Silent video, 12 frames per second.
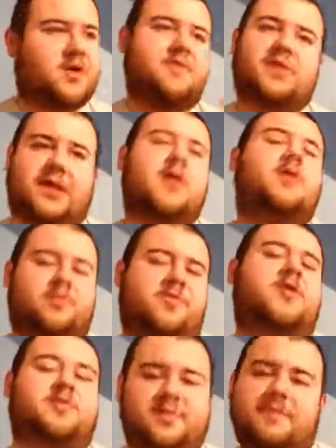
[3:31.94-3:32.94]
of like an
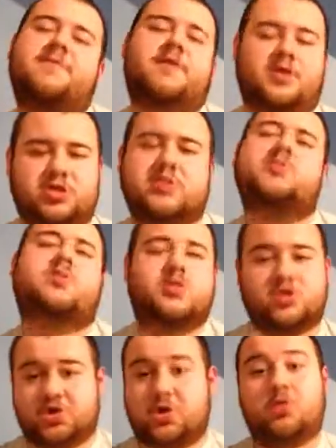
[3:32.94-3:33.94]
alternative version
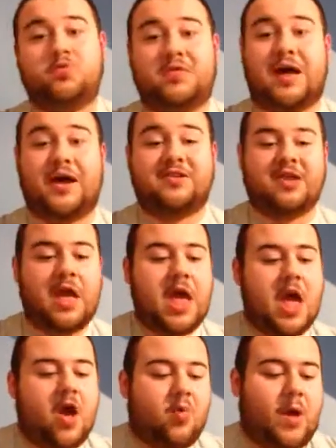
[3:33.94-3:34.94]
to that,
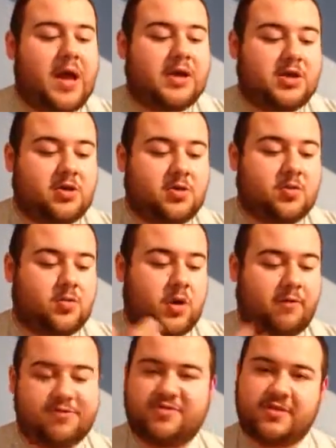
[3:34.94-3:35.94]
where you
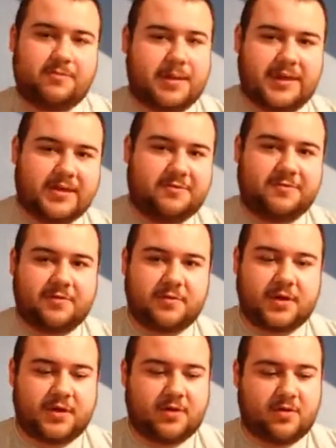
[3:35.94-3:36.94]
obviously meet
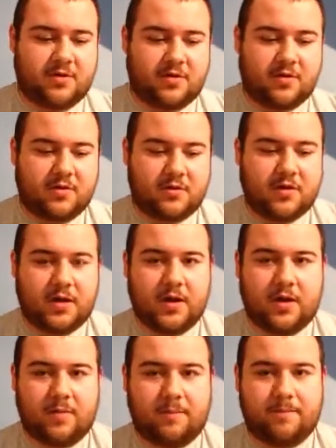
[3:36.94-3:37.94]
different,
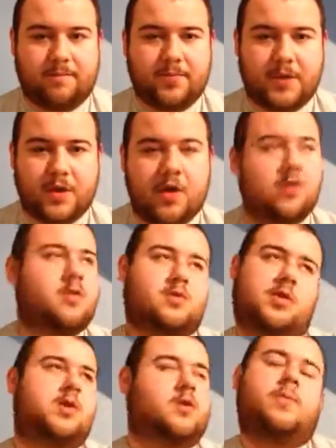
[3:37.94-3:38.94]
Pokemon,
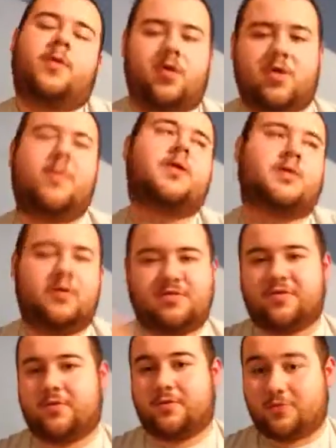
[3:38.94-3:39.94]
and
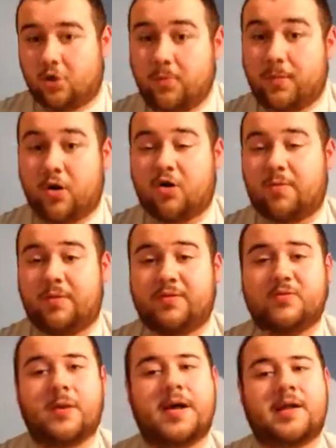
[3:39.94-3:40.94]
also new Pokemon
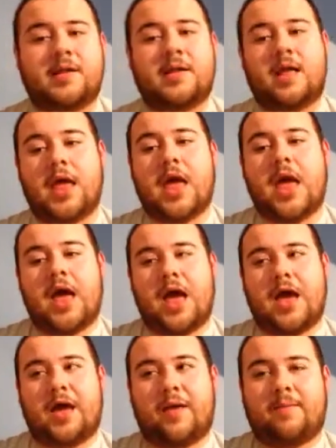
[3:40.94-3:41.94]
as well.
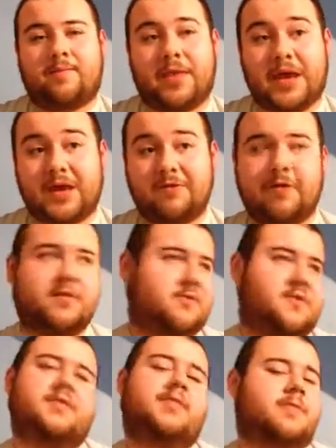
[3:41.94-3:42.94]
And I
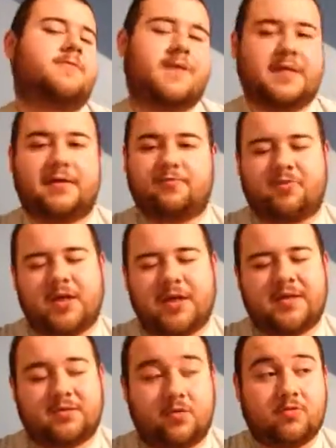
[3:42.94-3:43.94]
honestly think that
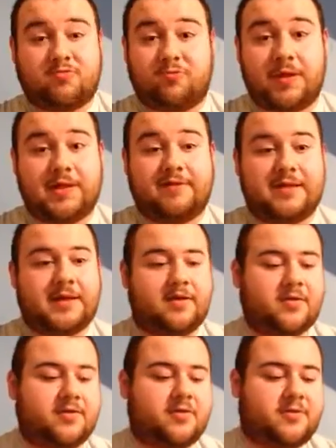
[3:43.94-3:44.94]
it looks really, really
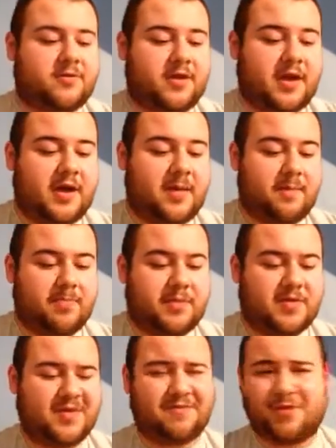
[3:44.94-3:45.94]
good,
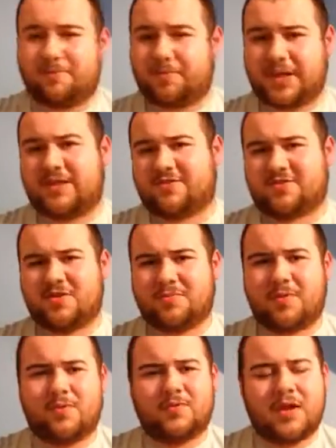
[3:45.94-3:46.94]
because I've not played Sun and
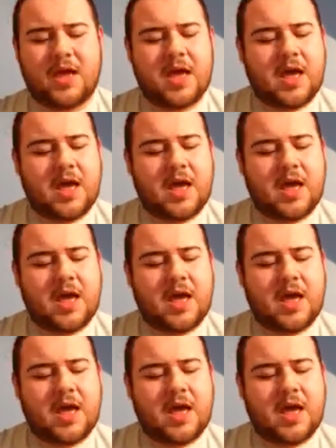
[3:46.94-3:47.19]
Moon.